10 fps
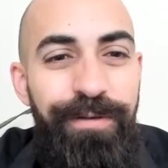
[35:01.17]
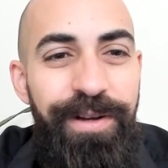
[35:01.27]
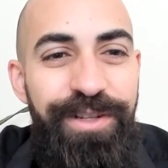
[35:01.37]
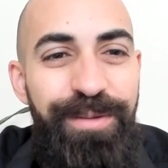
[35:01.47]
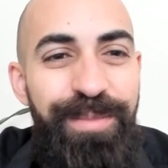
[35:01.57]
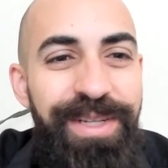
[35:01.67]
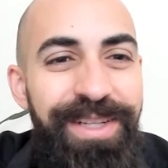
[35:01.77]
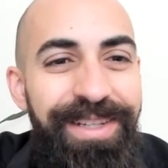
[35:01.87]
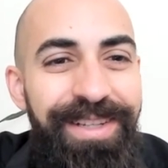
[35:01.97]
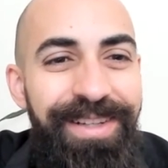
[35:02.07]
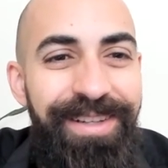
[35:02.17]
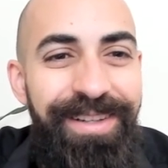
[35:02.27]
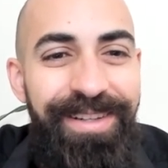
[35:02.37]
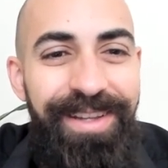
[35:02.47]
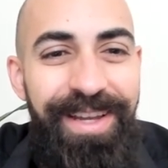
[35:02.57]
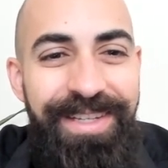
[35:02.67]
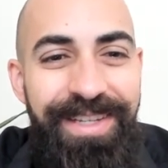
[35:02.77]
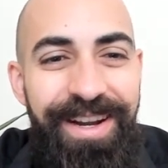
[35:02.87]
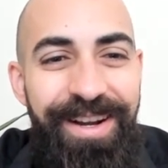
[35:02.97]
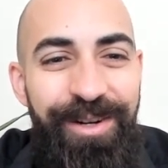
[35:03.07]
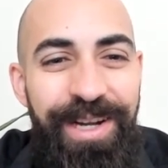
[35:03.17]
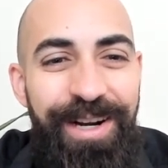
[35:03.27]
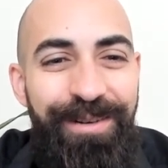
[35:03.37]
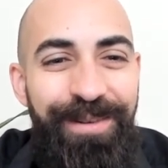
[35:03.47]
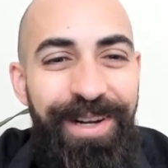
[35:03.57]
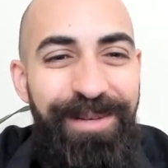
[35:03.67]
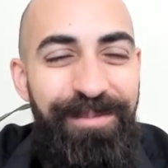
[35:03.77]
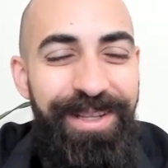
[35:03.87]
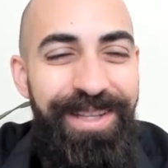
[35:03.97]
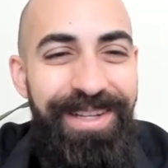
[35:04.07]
know if I should be excited or terrified, but